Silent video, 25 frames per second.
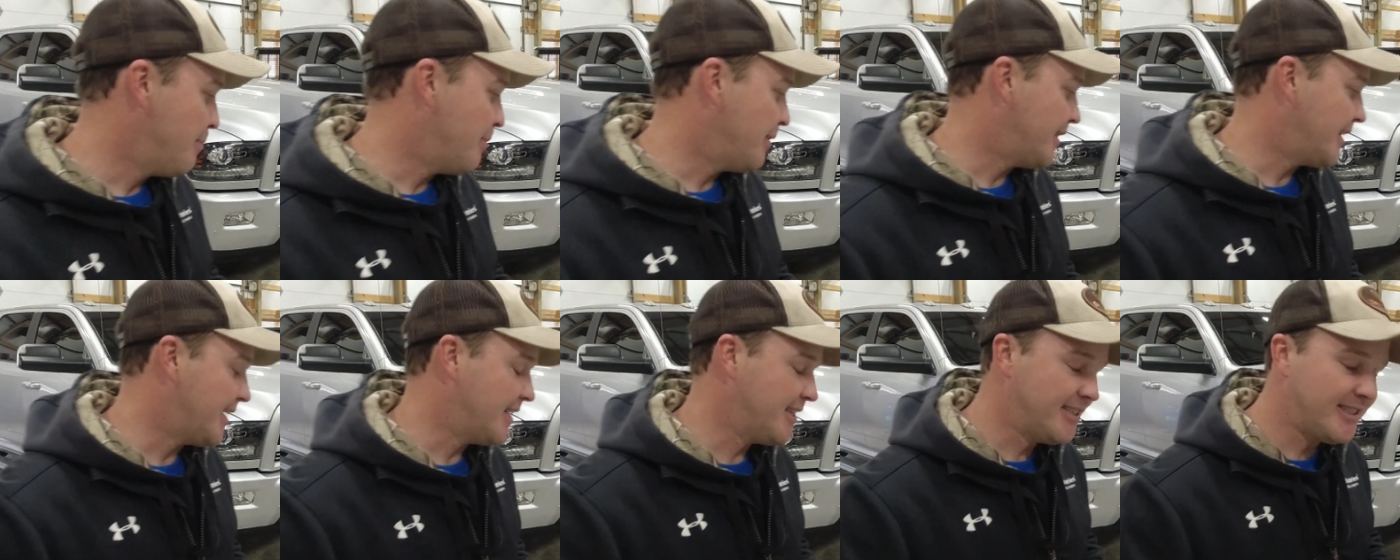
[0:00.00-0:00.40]

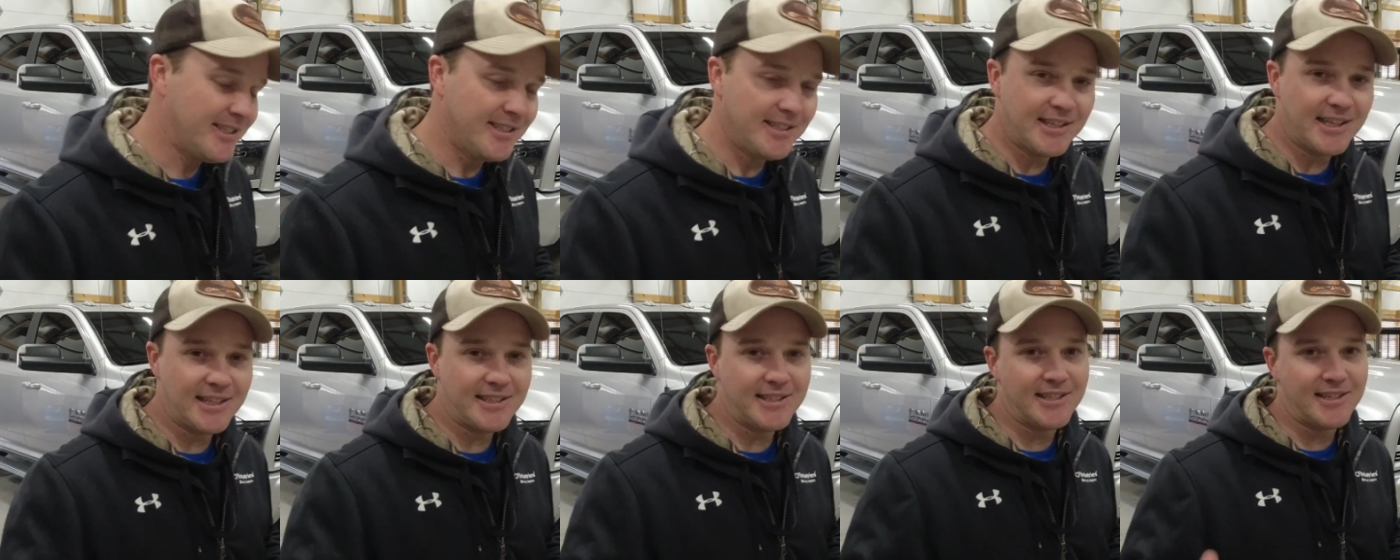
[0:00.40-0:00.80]
But
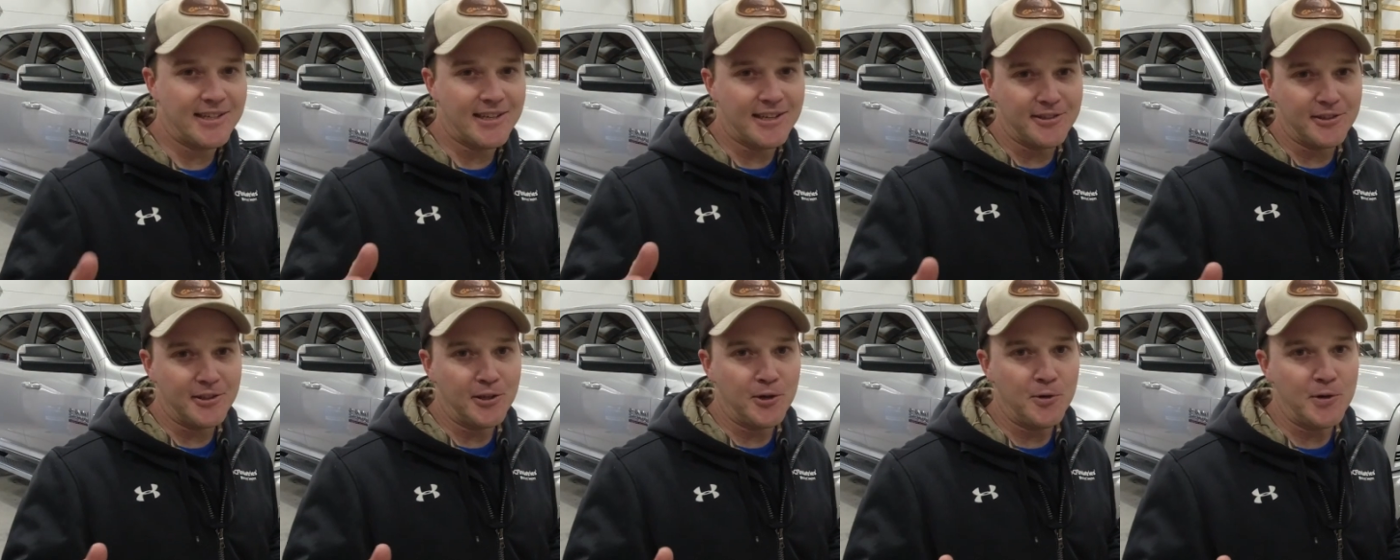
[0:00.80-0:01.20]
that's
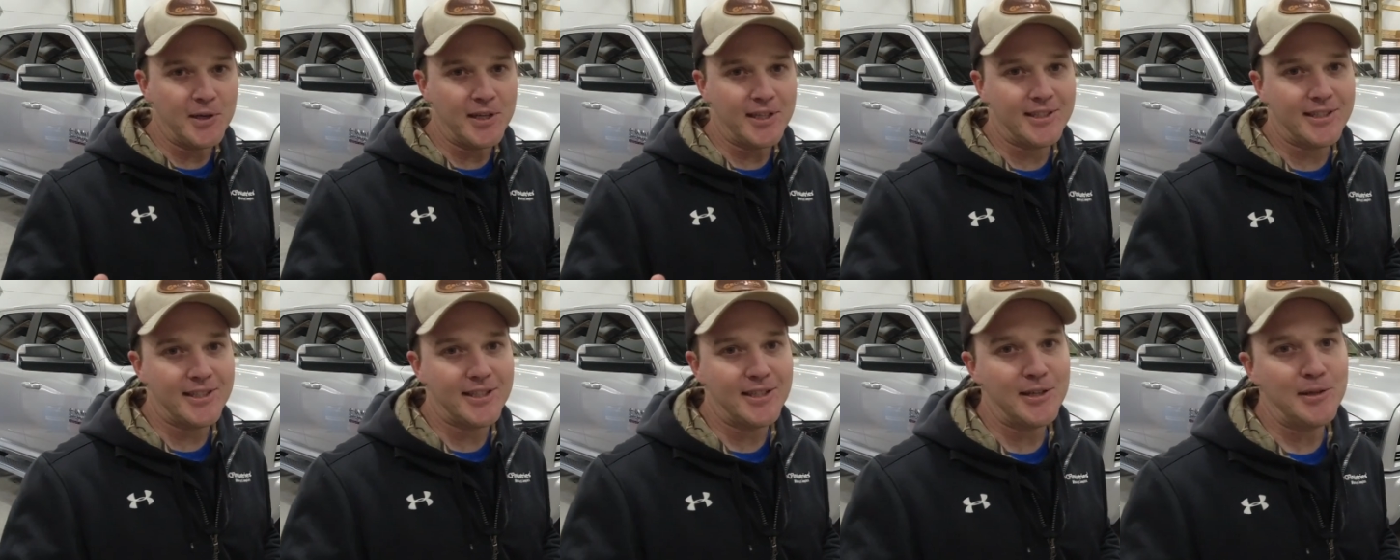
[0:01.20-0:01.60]
another
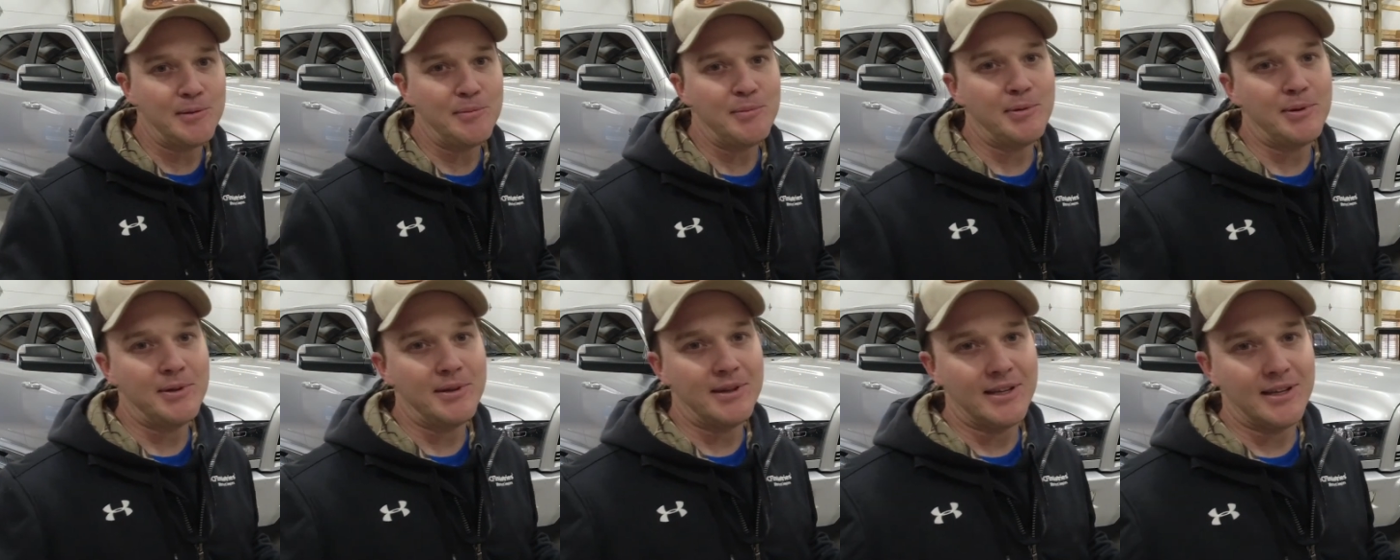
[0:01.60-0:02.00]
quick
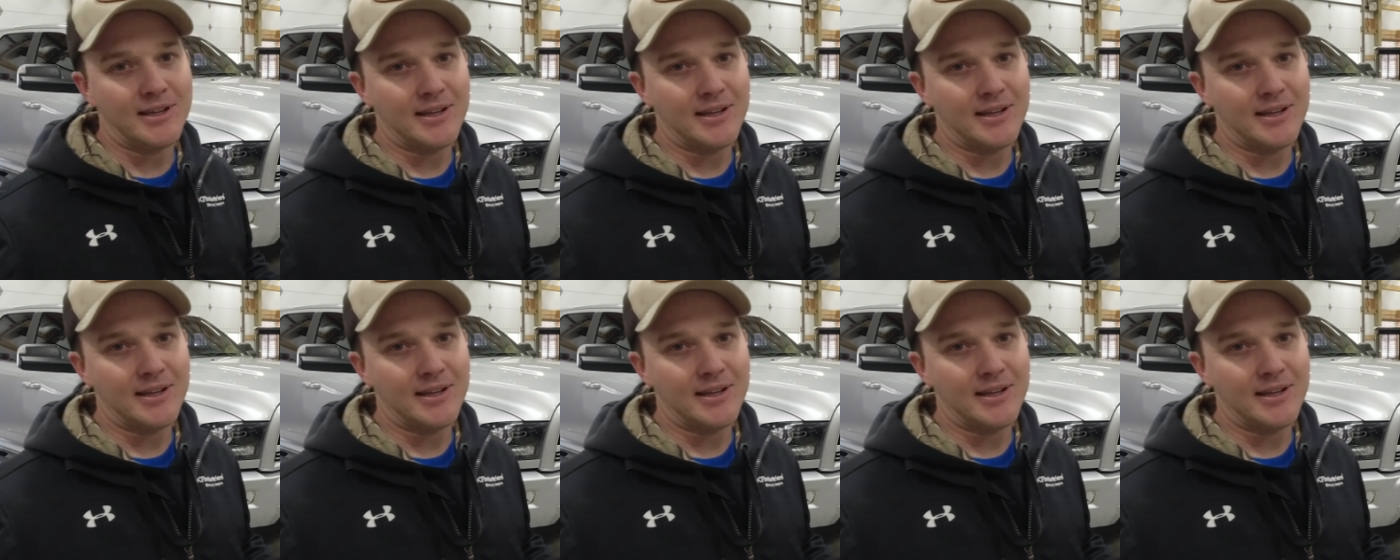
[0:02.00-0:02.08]
tip.